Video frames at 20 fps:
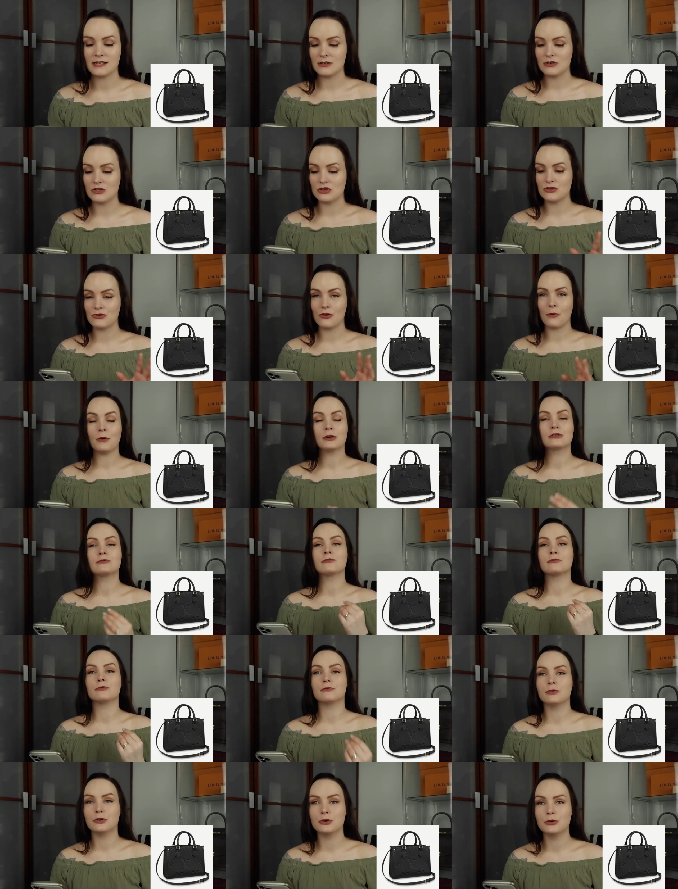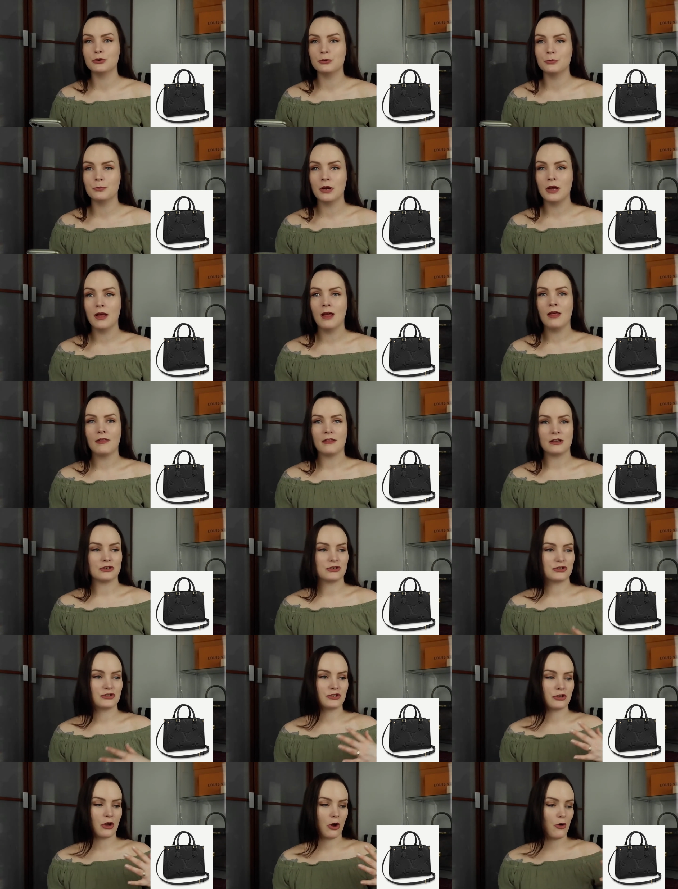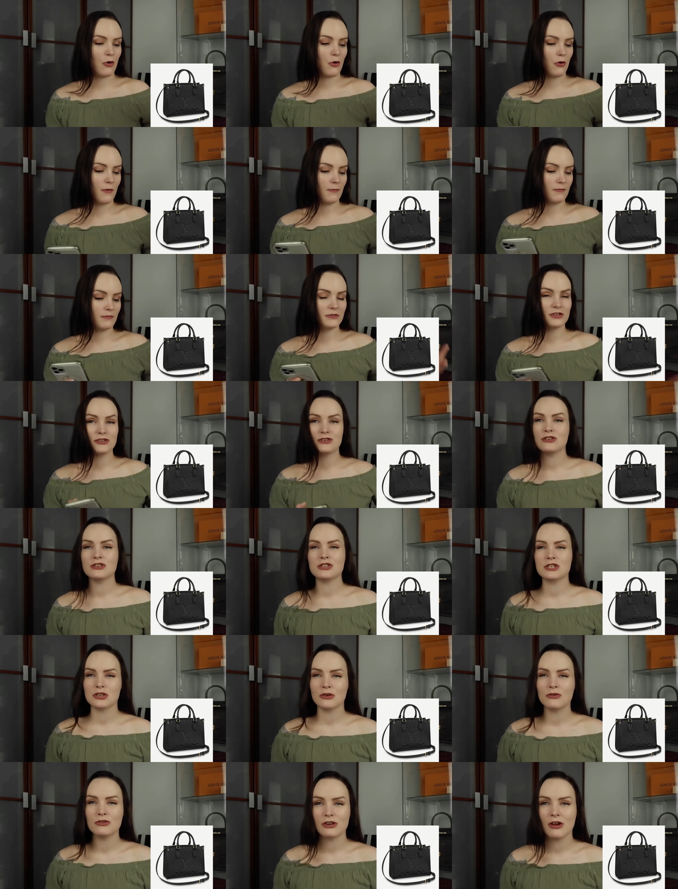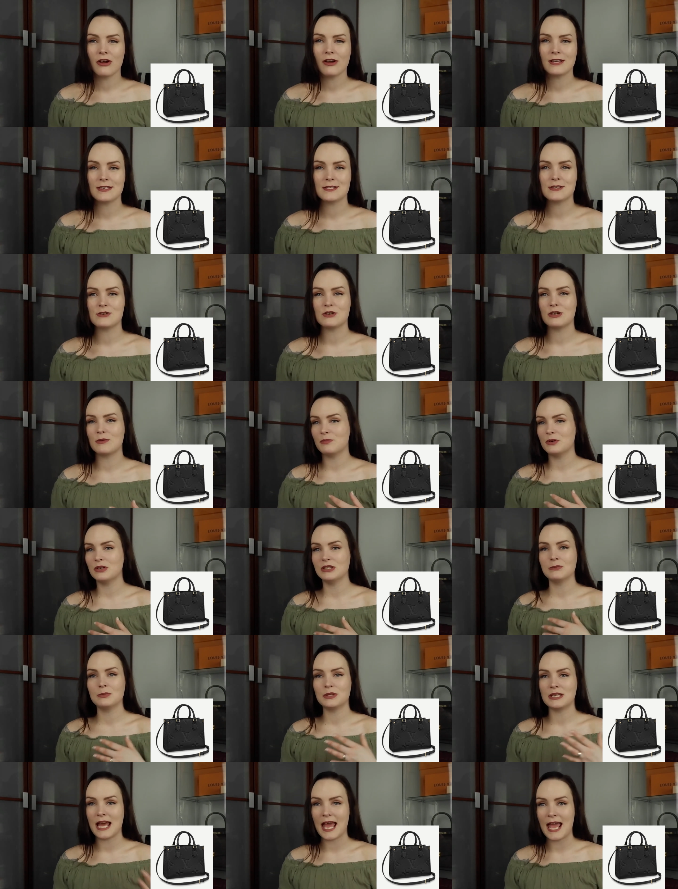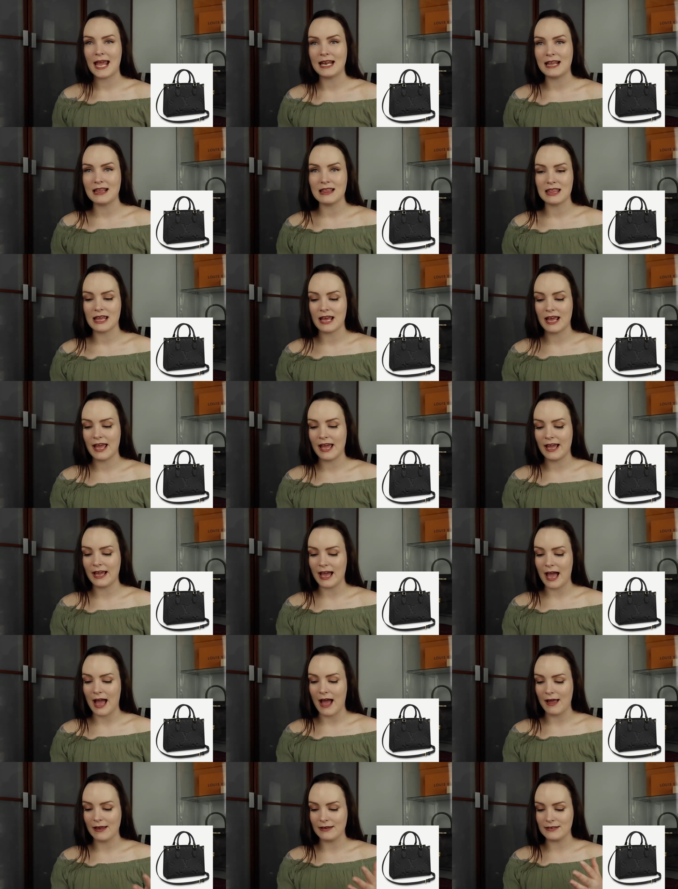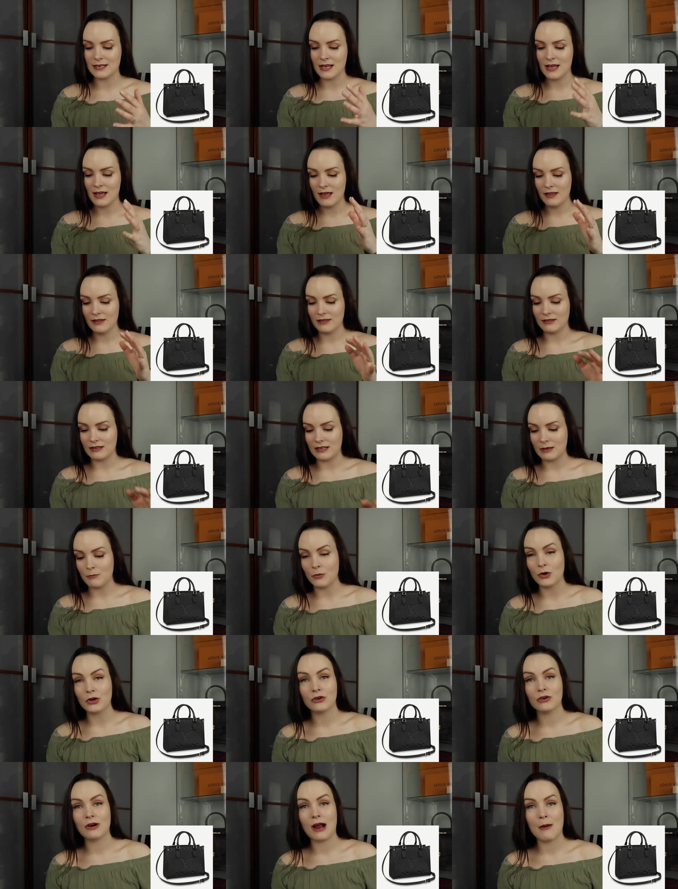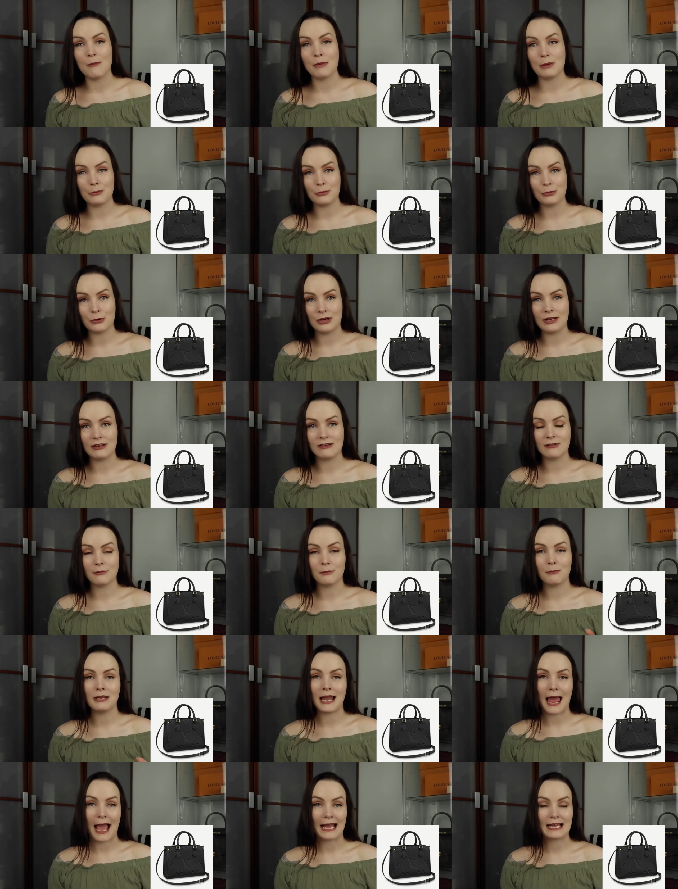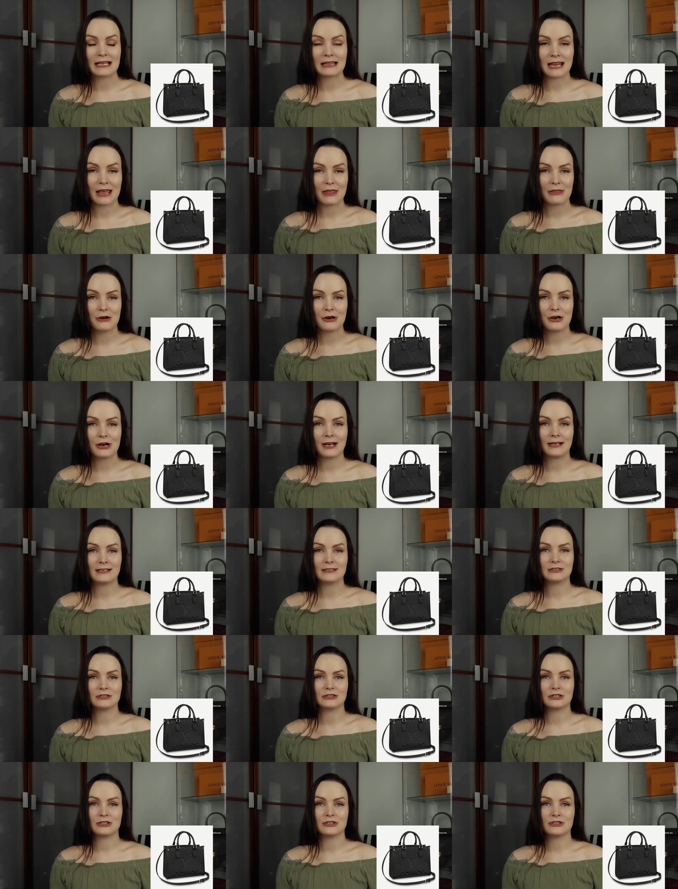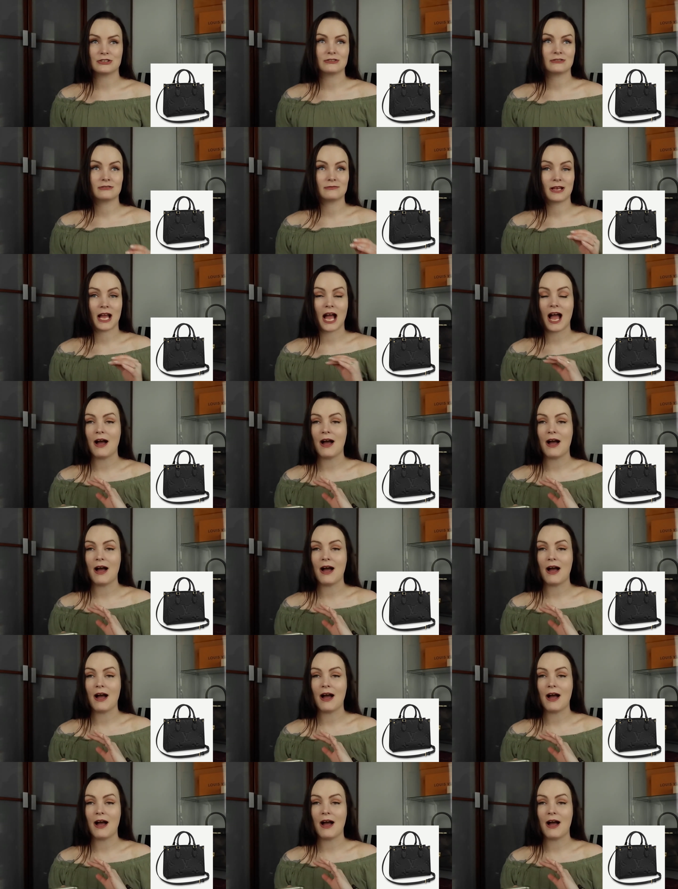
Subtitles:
There's so much room, they're just so nice. You can put them with anything, and the Monogram Empreinte black leather is just,